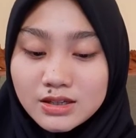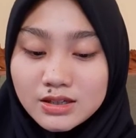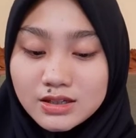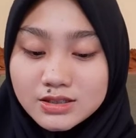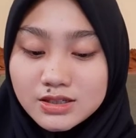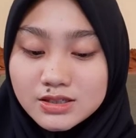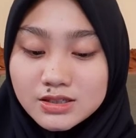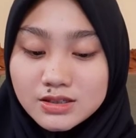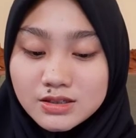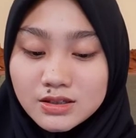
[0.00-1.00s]
this is
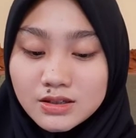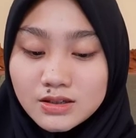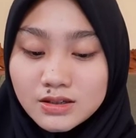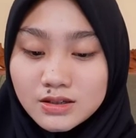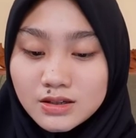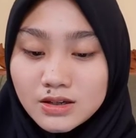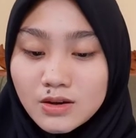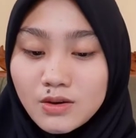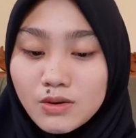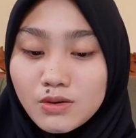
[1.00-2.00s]

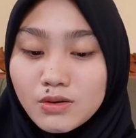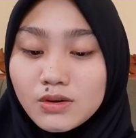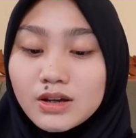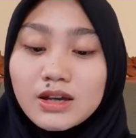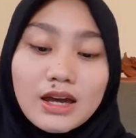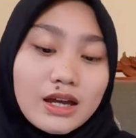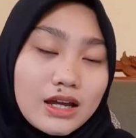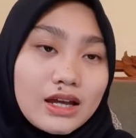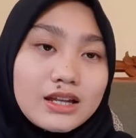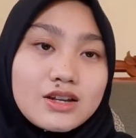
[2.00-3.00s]

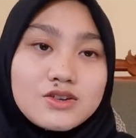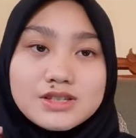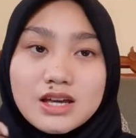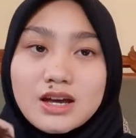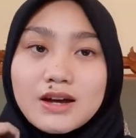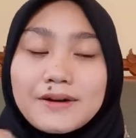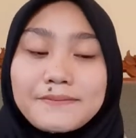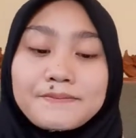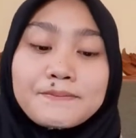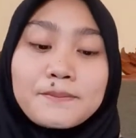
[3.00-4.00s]
okay, there is a
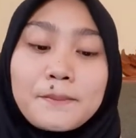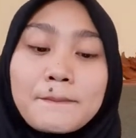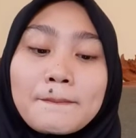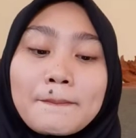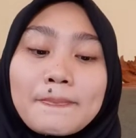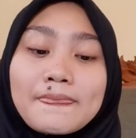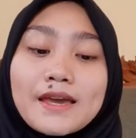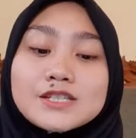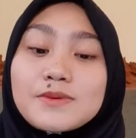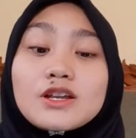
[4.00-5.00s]

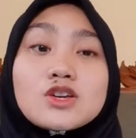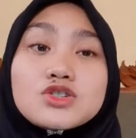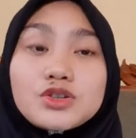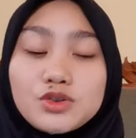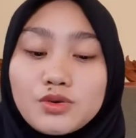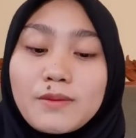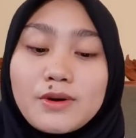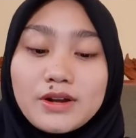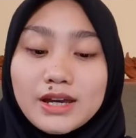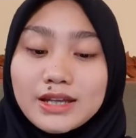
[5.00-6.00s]
explanation too
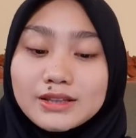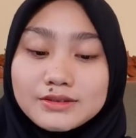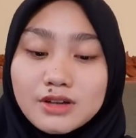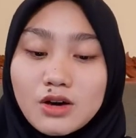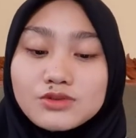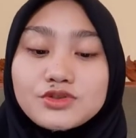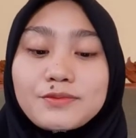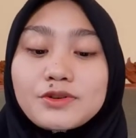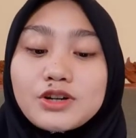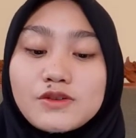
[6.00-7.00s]
about it, how to
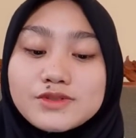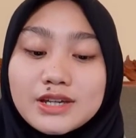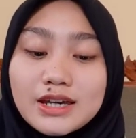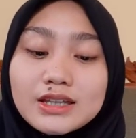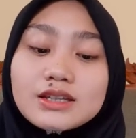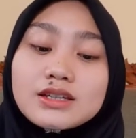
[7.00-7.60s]
pronounce it.